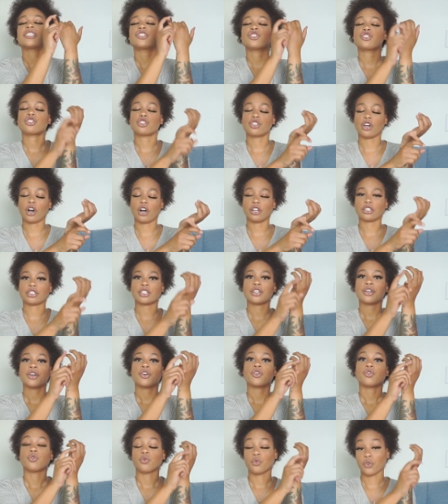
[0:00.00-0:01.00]
salt
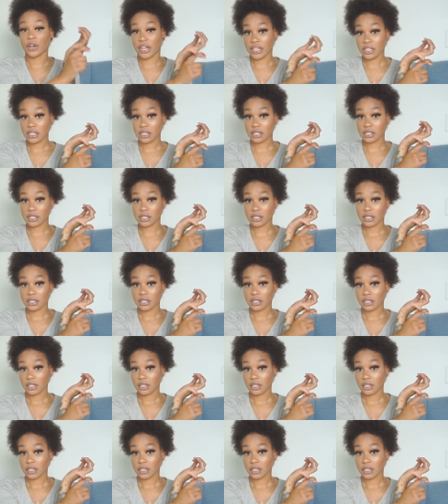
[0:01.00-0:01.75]
rinse.